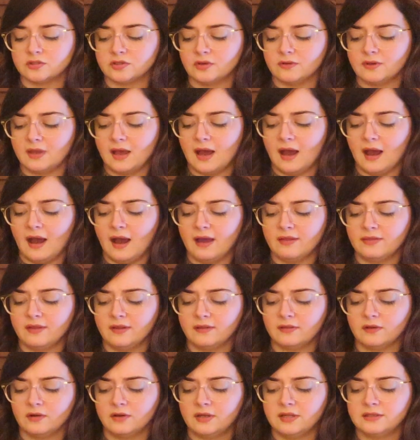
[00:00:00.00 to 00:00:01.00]
So yeah, I
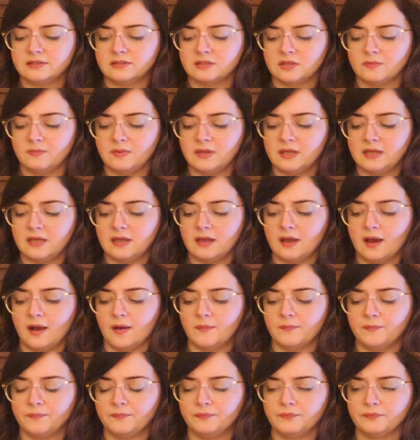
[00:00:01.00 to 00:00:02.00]
think there needs to be
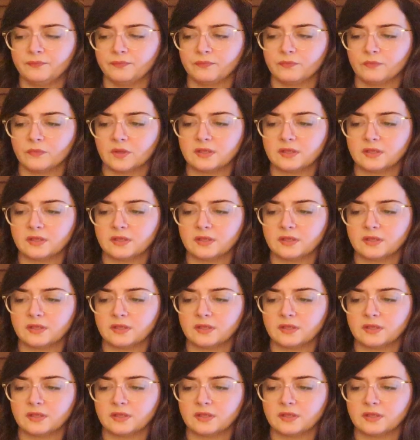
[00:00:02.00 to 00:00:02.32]
um,